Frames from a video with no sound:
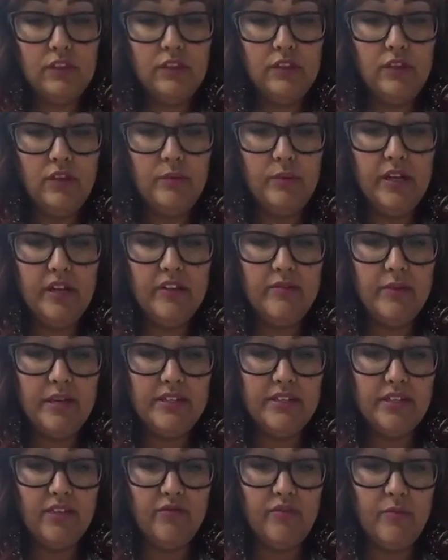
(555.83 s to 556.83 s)
I'm going to give
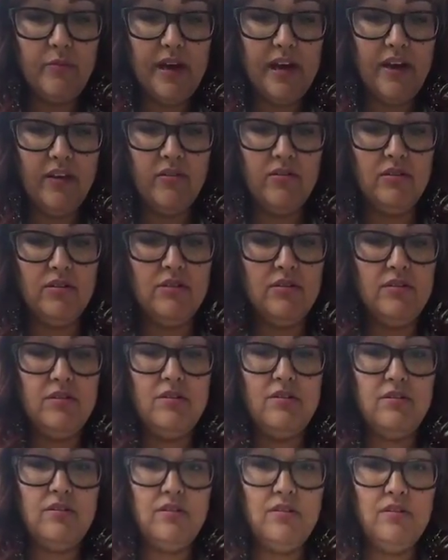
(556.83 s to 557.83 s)
myself about
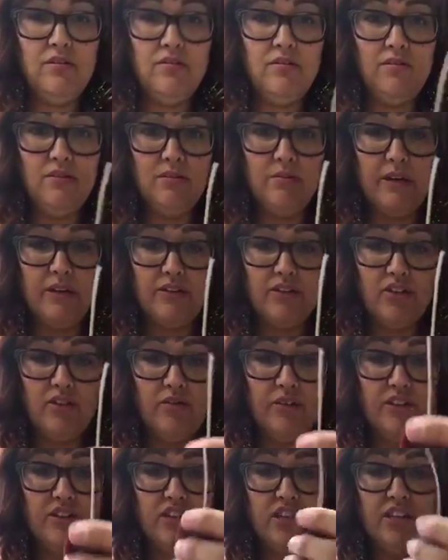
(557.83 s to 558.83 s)

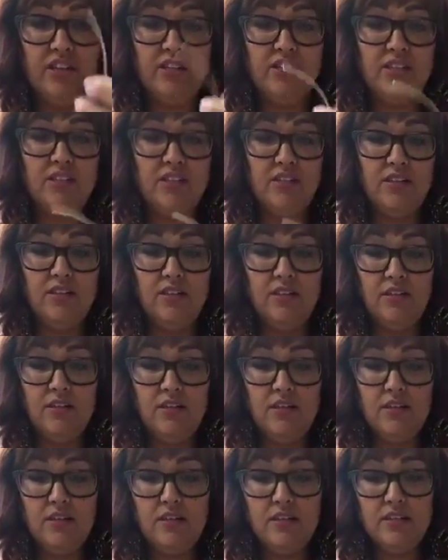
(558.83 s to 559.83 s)
2 inches,
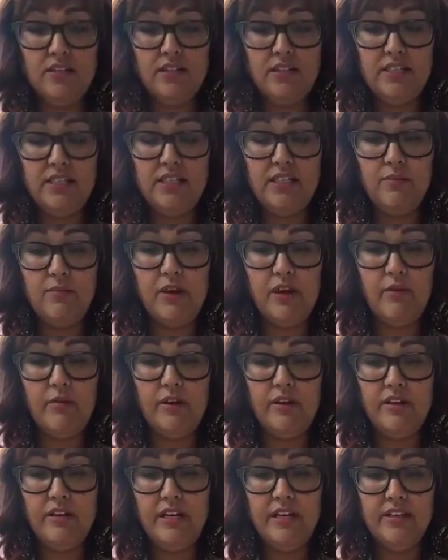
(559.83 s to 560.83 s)
because this is the part
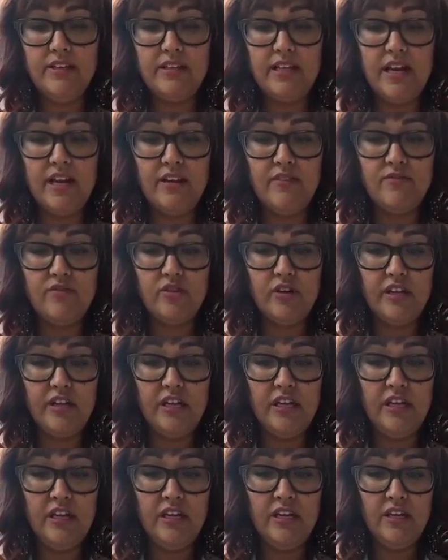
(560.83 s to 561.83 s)
where it is kind of
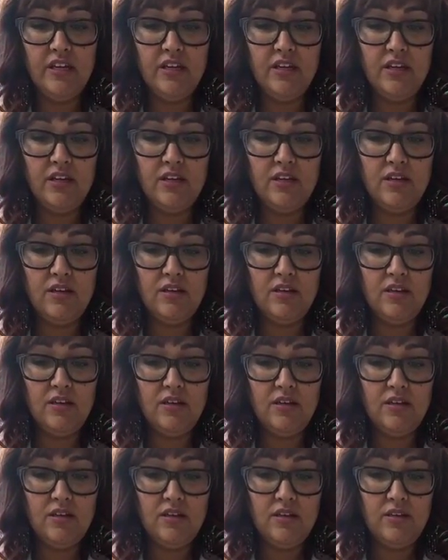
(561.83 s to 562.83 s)
tricky,
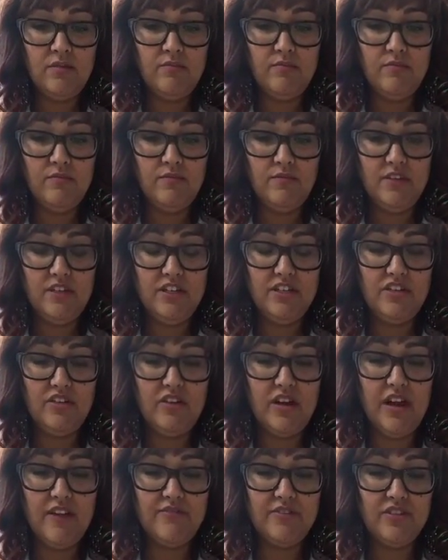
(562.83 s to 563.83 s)
because you
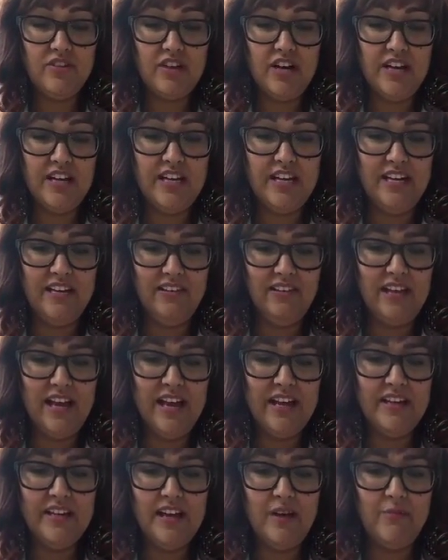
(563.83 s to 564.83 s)
have to try and get it
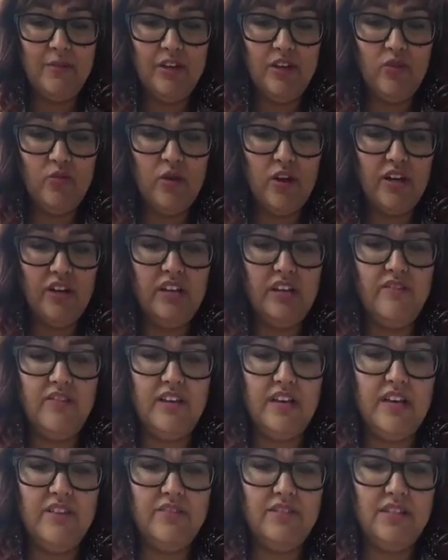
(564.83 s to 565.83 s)
lined up, and you want to leave
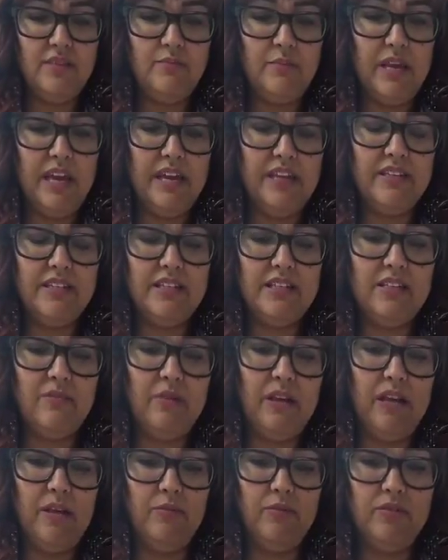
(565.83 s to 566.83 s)
enough space to
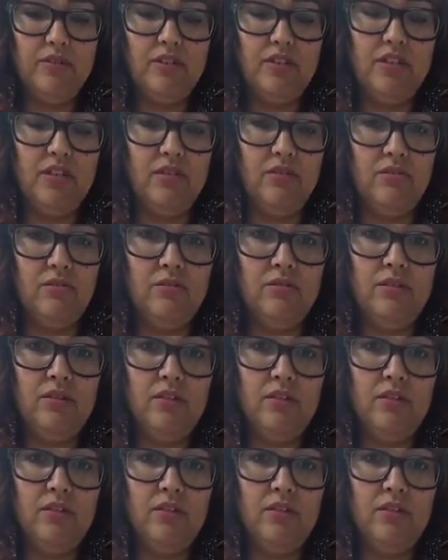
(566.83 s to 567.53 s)
be able to do